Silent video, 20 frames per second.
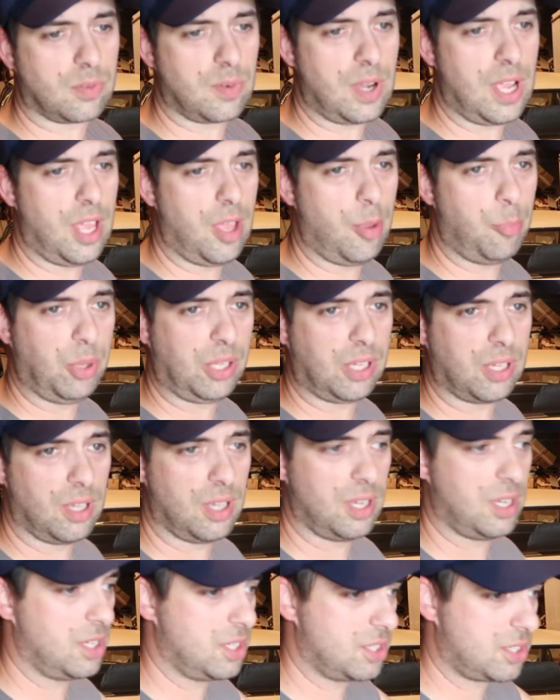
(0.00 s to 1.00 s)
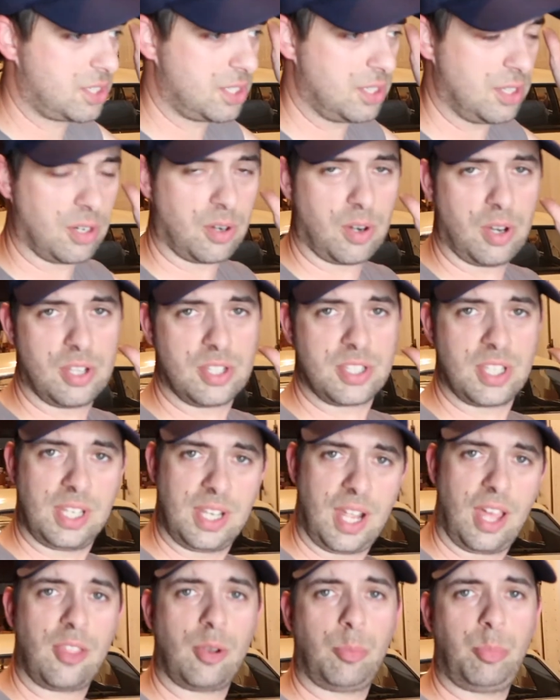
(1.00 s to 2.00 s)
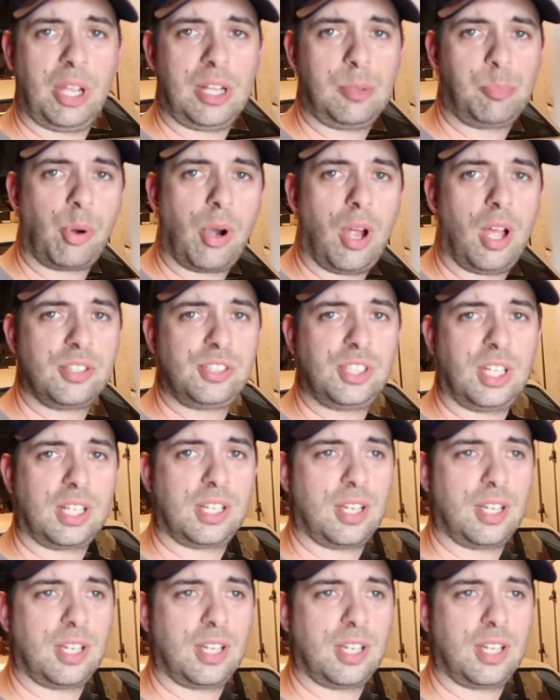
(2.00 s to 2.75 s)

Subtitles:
around because there is another big project